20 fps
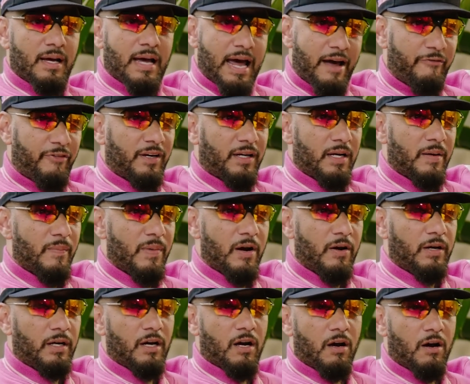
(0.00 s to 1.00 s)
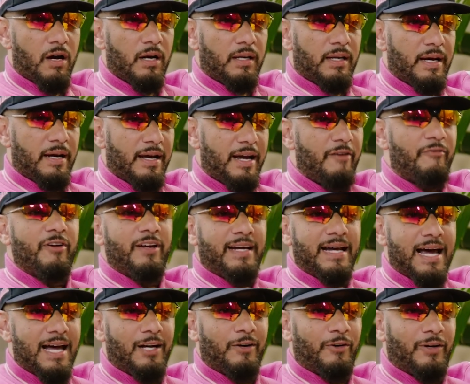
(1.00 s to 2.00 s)
African American art. Now every
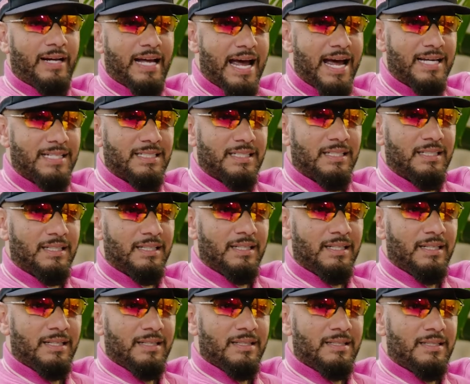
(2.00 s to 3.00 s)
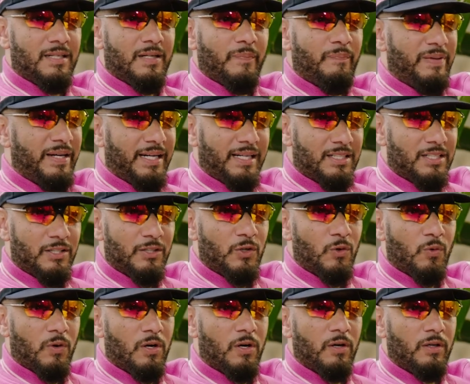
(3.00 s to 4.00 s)
gallery has it to the biggest in the
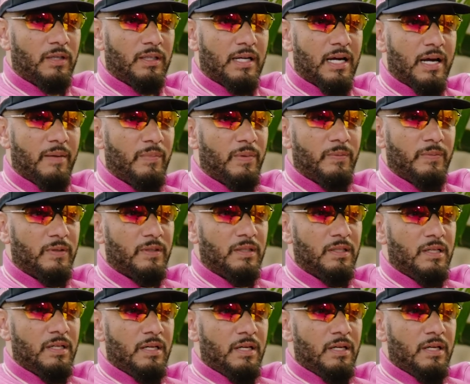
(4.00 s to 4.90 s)
world, and I remember,